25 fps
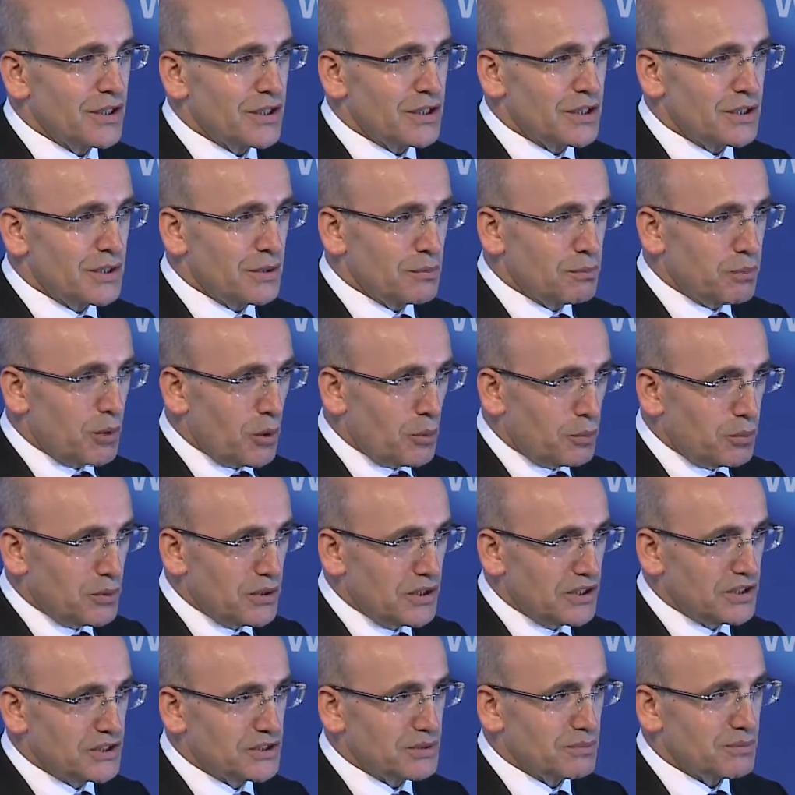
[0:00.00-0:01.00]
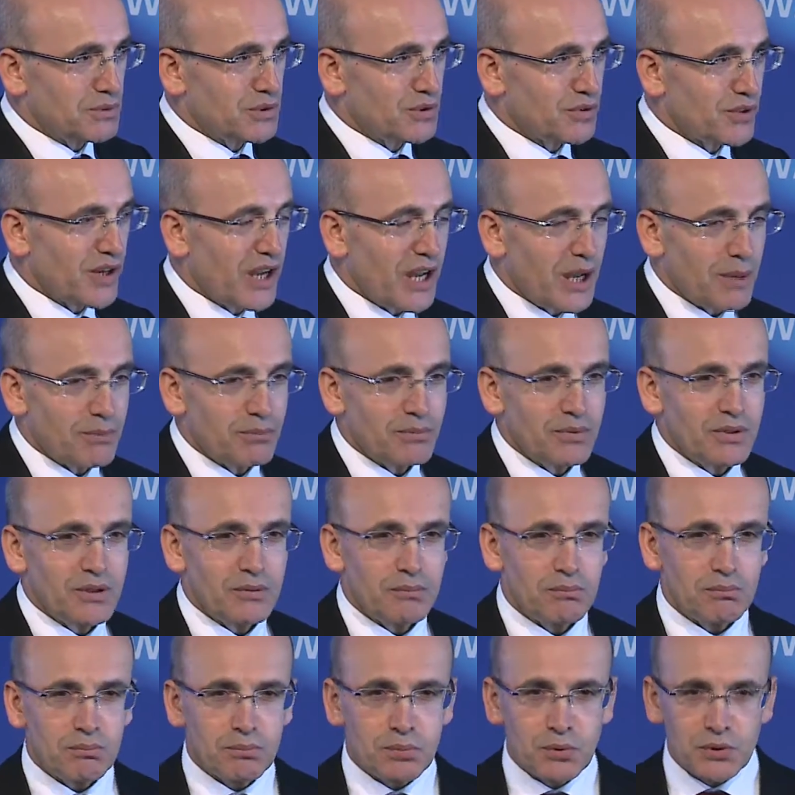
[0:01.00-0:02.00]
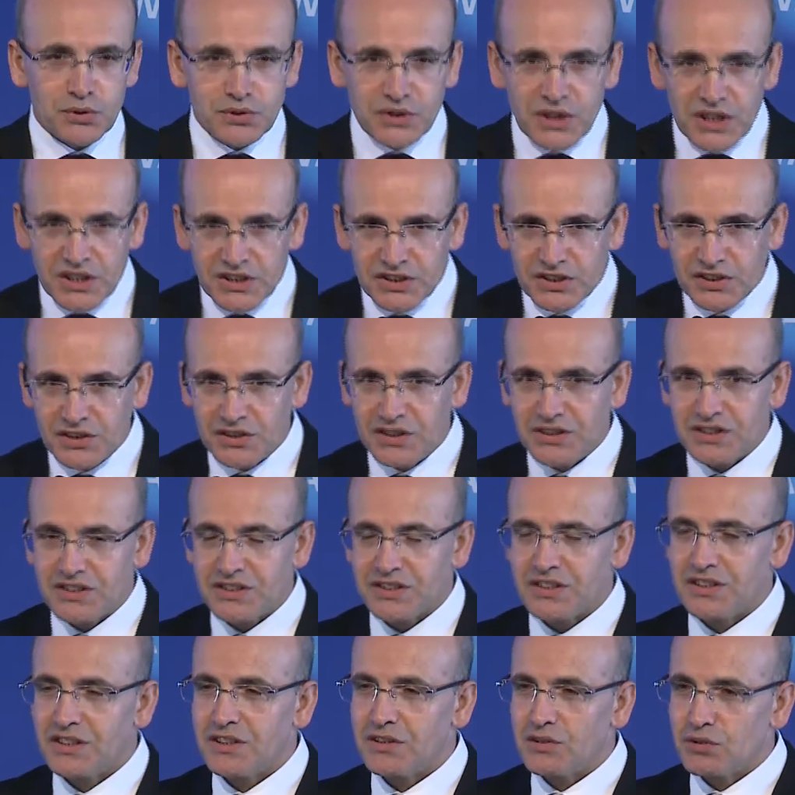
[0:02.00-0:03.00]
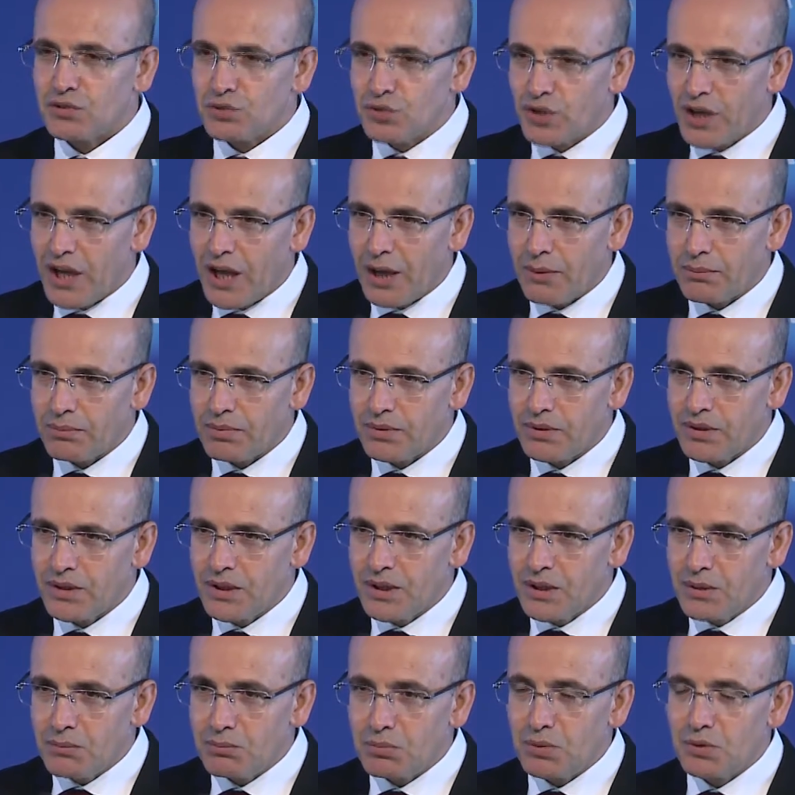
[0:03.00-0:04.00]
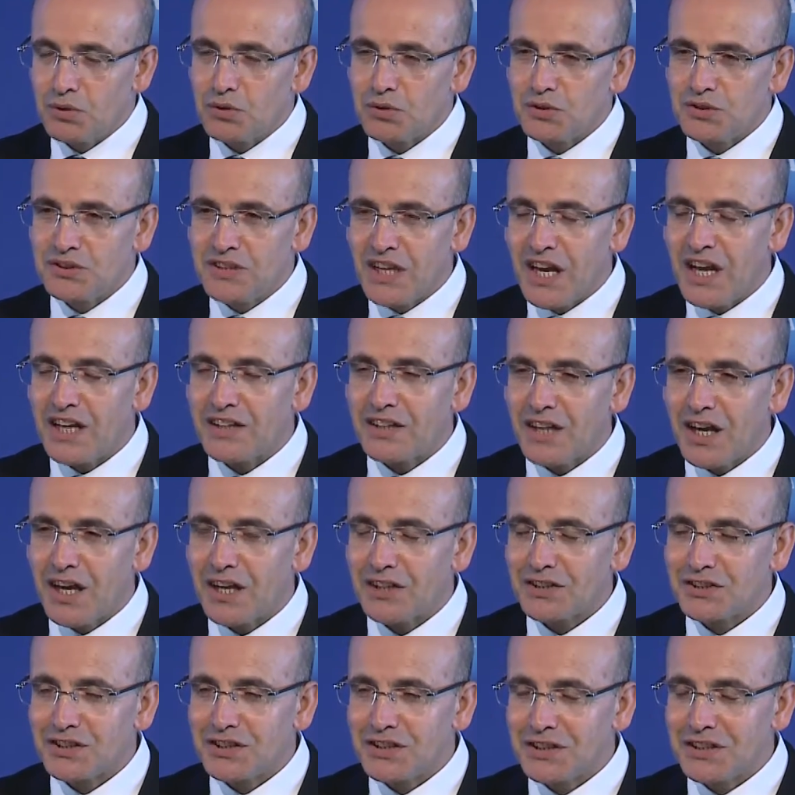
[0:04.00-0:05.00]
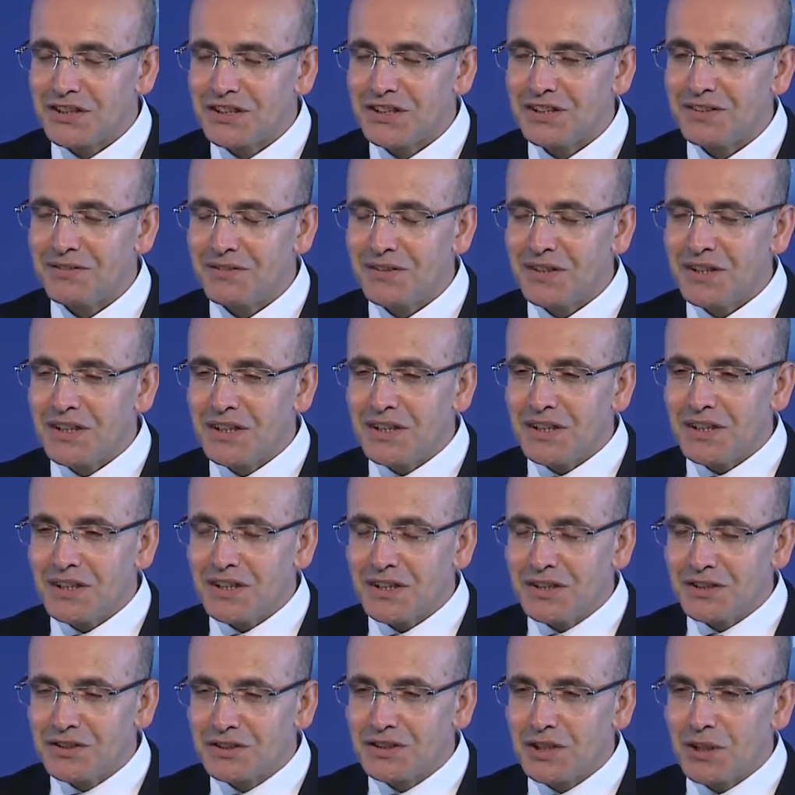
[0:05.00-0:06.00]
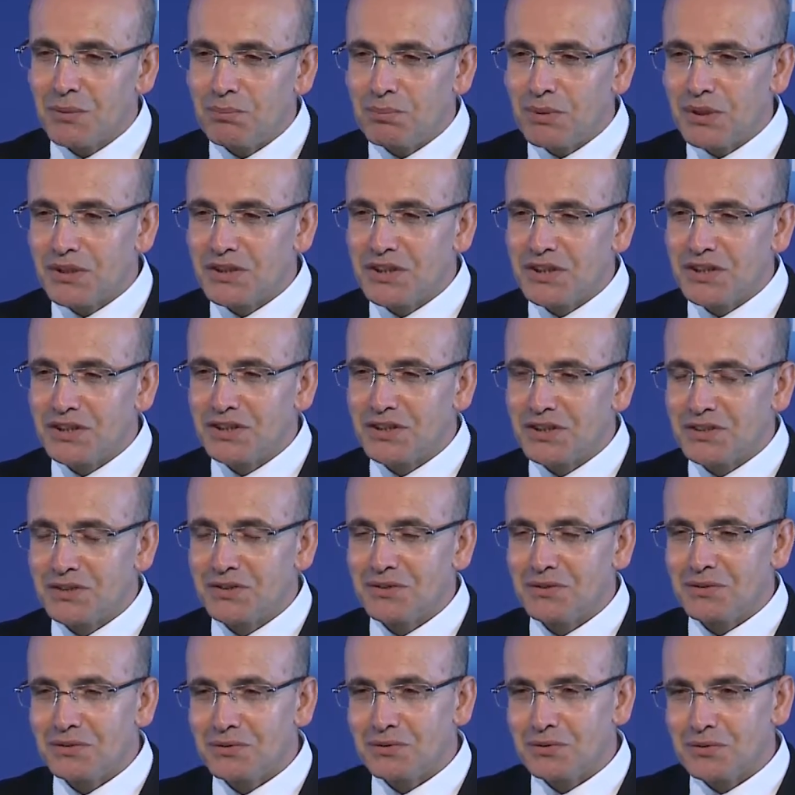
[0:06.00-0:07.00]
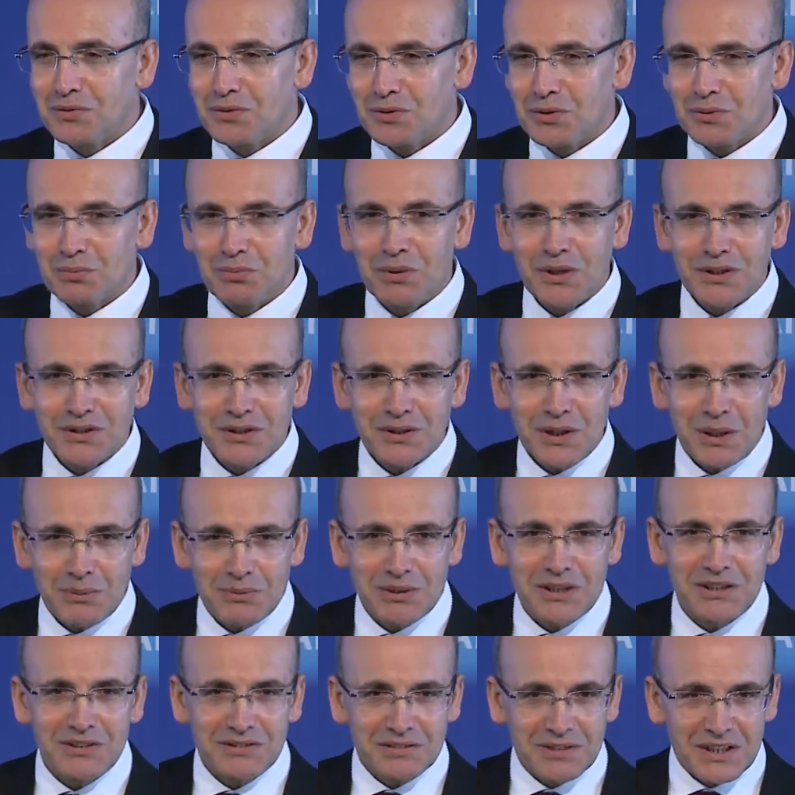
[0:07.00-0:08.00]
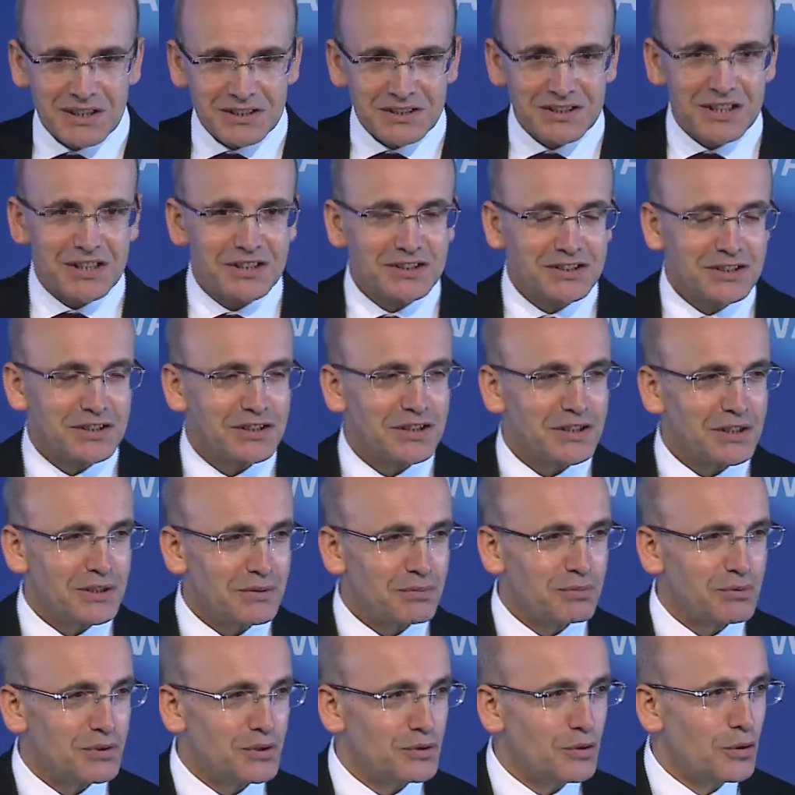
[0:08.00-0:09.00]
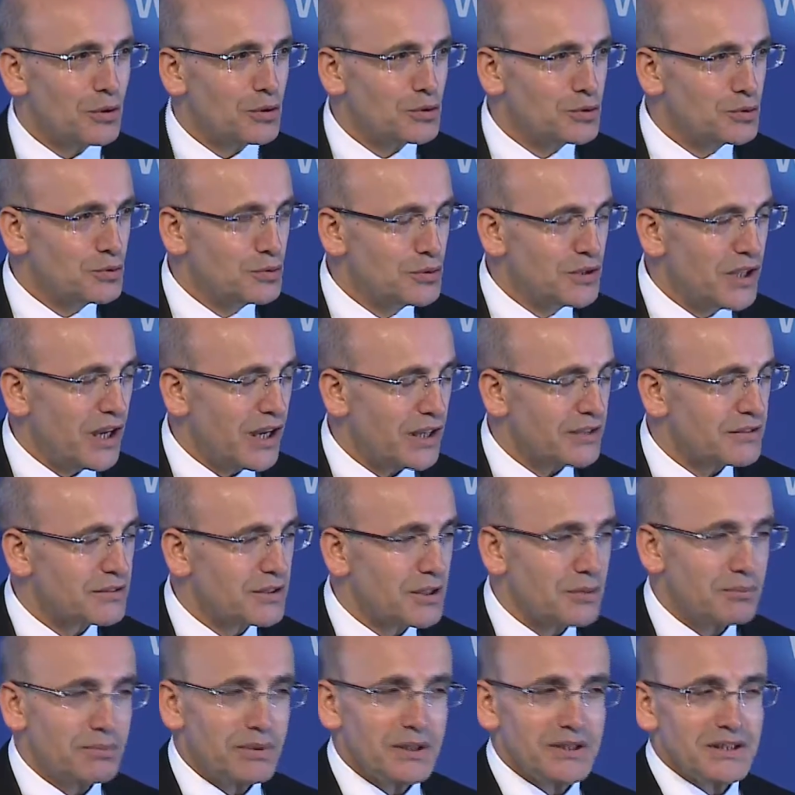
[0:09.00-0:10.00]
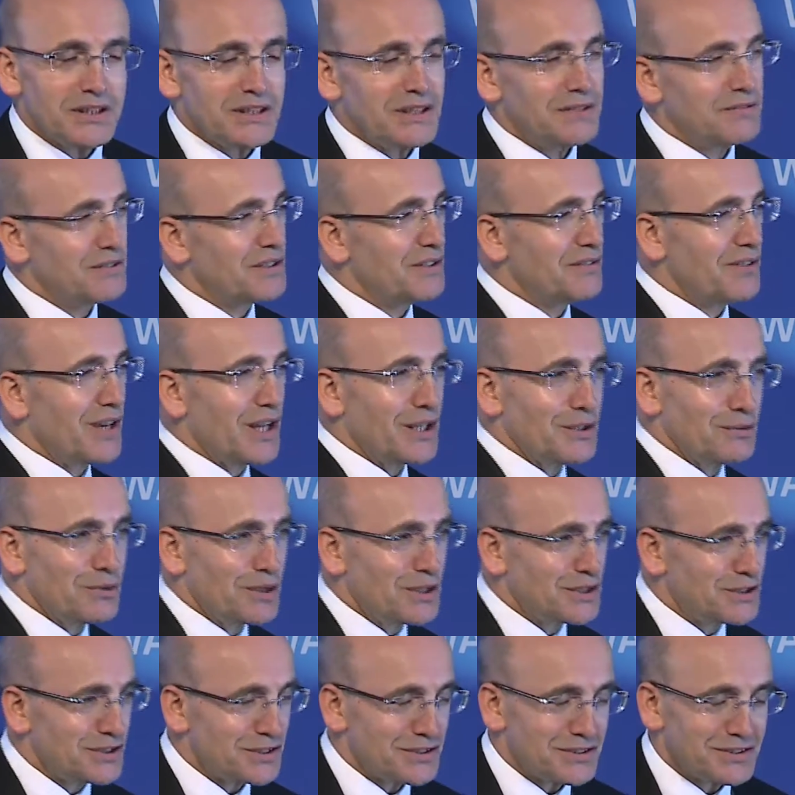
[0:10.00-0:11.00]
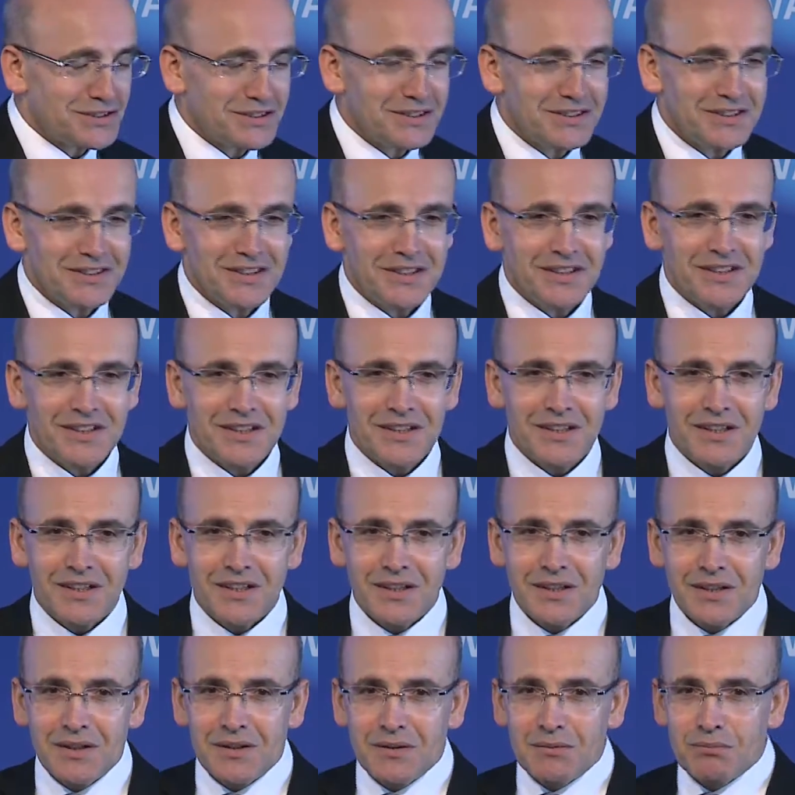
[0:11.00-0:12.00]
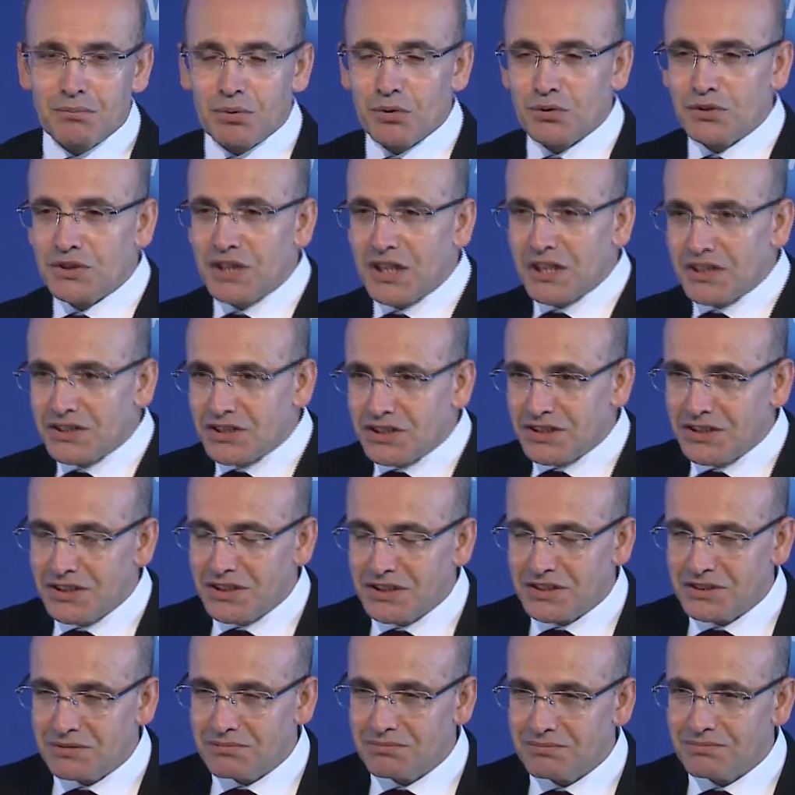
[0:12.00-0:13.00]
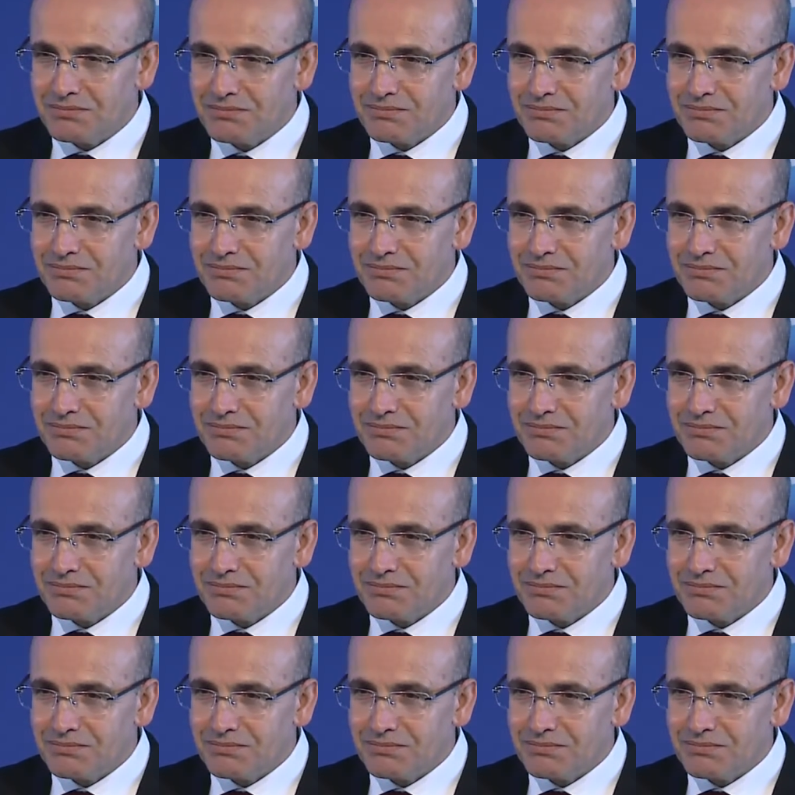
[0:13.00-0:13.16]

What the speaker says: the populism trap, protectionist trap, because that actually is competition to the bottom. Essentially, if we all do that, competitive devaluations, protectionism,